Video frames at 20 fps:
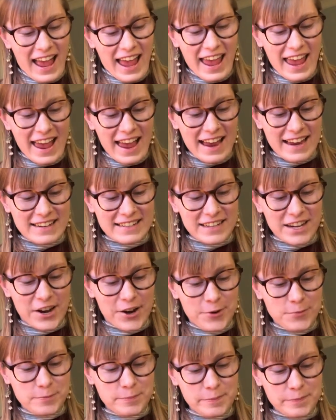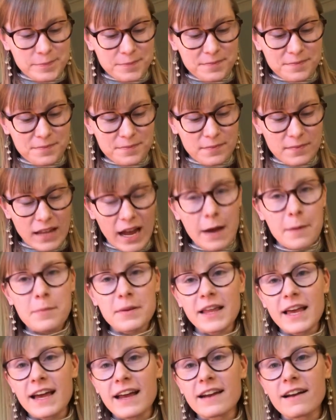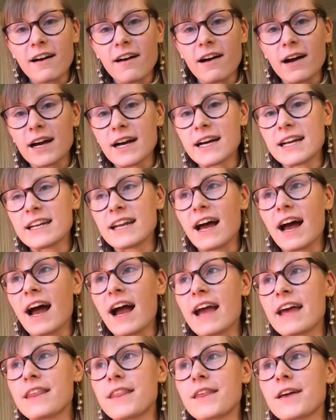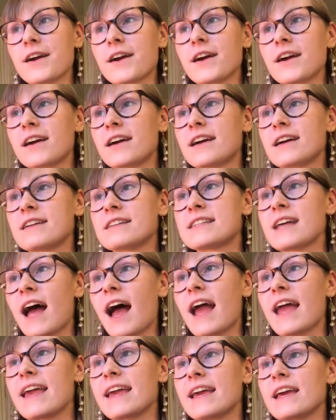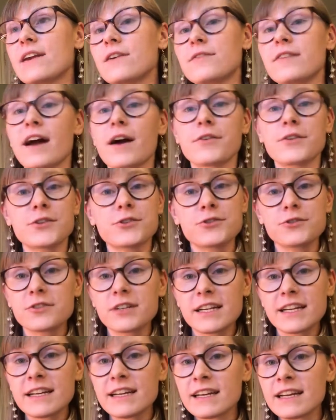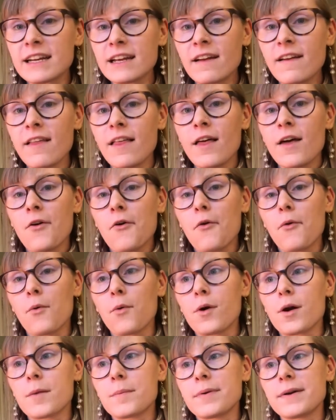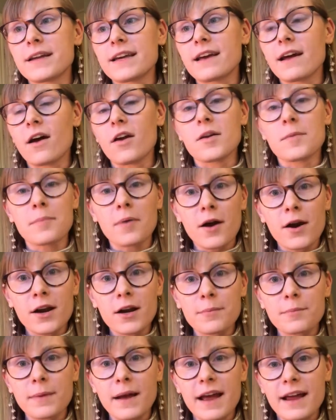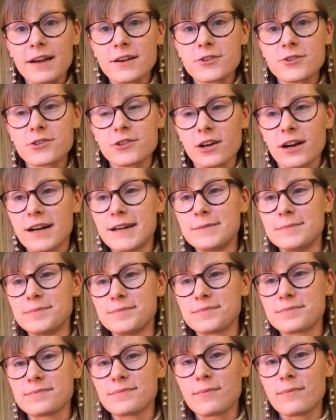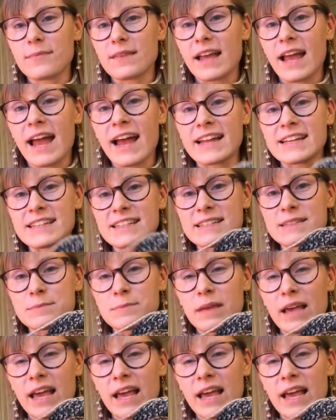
And um, I plan on either tying it around a tree or putting it on a park bench um, and